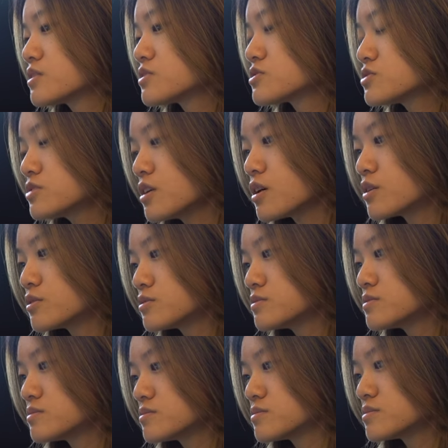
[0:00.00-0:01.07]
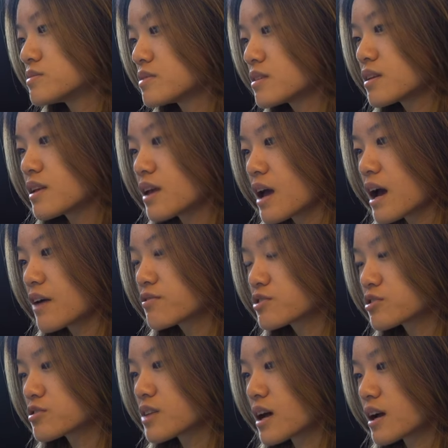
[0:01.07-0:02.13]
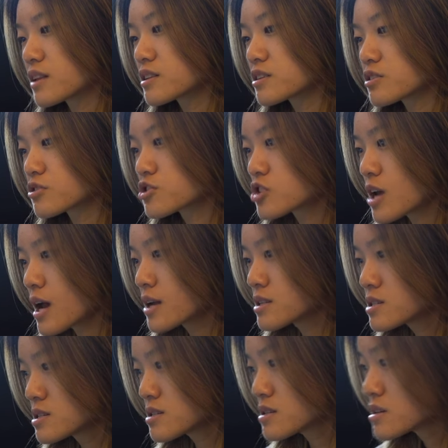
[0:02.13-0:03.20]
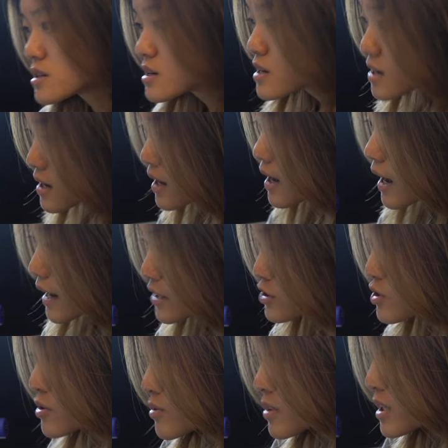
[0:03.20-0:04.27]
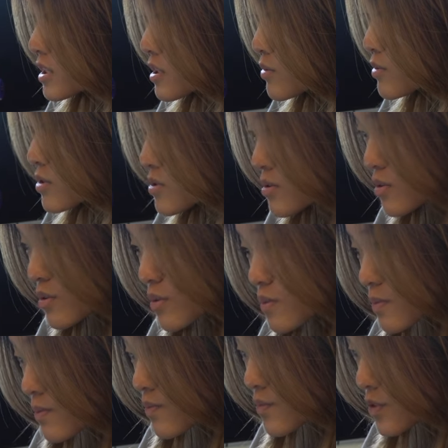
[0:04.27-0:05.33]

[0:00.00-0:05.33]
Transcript: So, after that little chat, I do need to resume